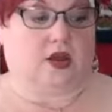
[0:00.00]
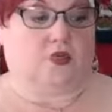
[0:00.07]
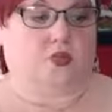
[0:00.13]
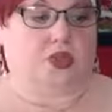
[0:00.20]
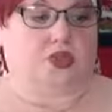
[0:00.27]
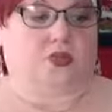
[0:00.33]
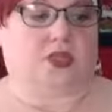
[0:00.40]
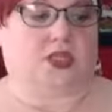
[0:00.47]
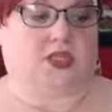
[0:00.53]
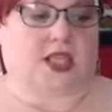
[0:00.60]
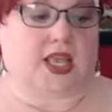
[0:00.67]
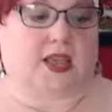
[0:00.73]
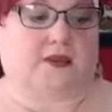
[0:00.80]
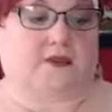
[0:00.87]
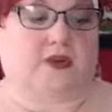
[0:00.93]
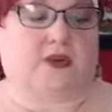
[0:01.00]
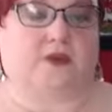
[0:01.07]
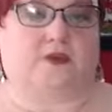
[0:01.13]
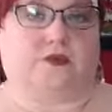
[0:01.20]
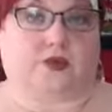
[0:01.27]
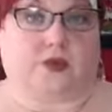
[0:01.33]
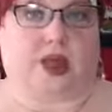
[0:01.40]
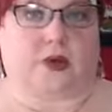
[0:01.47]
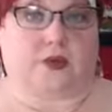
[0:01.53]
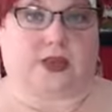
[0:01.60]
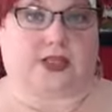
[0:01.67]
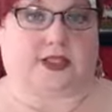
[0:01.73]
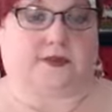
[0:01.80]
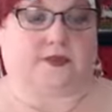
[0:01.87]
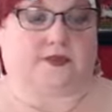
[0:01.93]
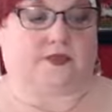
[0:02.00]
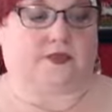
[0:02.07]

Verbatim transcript: which was saved for that reason.